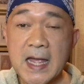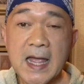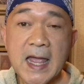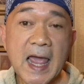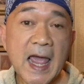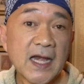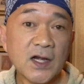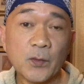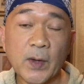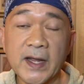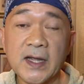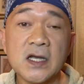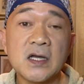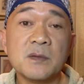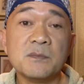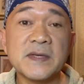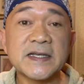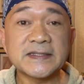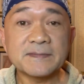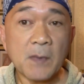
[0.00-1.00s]
Anyway,
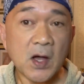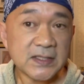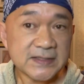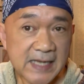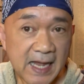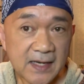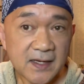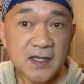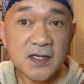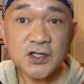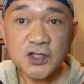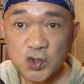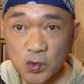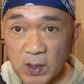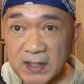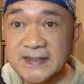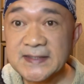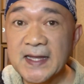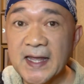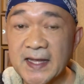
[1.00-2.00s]
Miss Montana
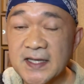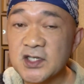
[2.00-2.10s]
USA